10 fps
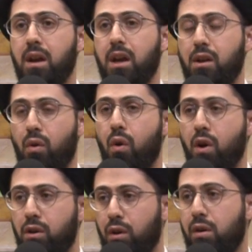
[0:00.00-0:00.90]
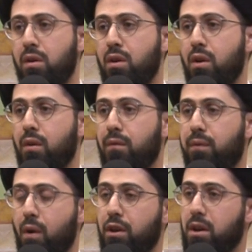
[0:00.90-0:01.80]
in order
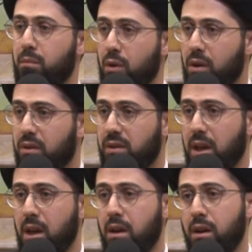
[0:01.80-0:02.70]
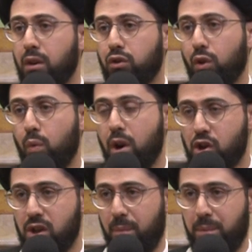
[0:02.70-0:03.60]
for the community to
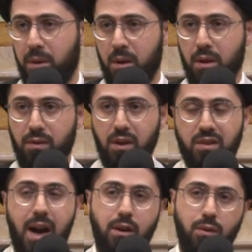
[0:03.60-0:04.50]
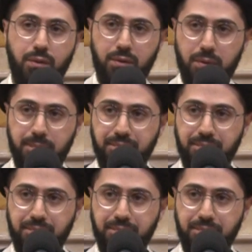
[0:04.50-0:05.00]
worship these idols.